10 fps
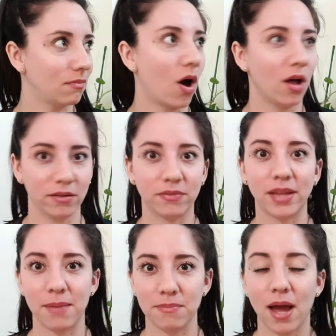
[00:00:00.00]
all of
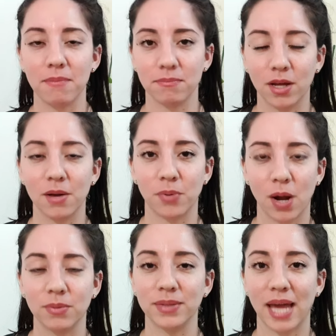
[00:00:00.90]
them, I'm gonna
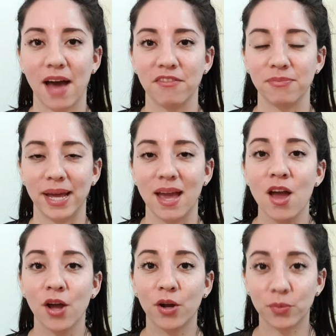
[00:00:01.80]
probably have my
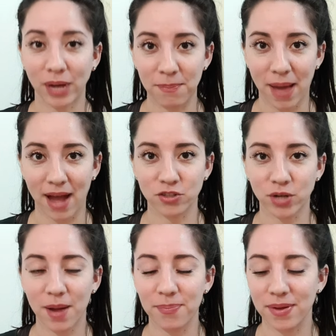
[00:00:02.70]
gray
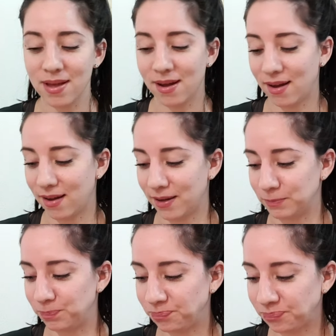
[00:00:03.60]
backdrop.
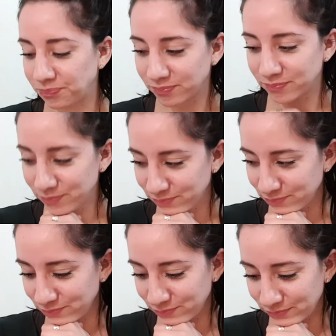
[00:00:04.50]

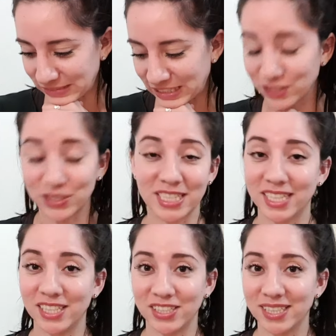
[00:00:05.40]
So it's
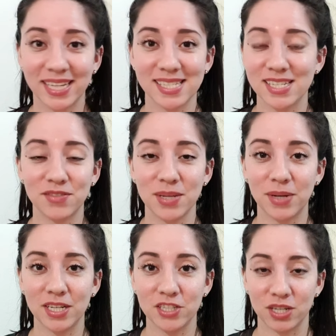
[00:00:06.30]
gonna look like a self-tape
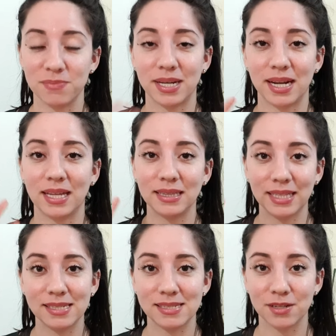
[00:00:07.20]
audition, but at
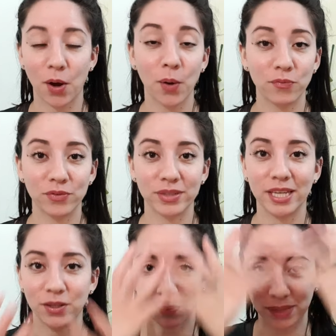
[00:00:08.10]
least hopefully
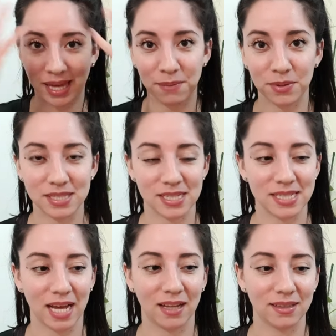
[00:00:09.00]
you'll be able to
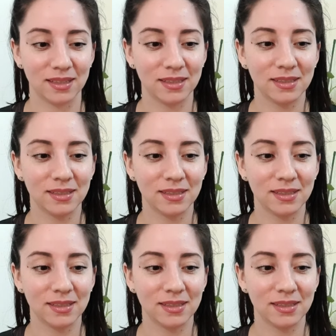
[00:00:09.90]
tell,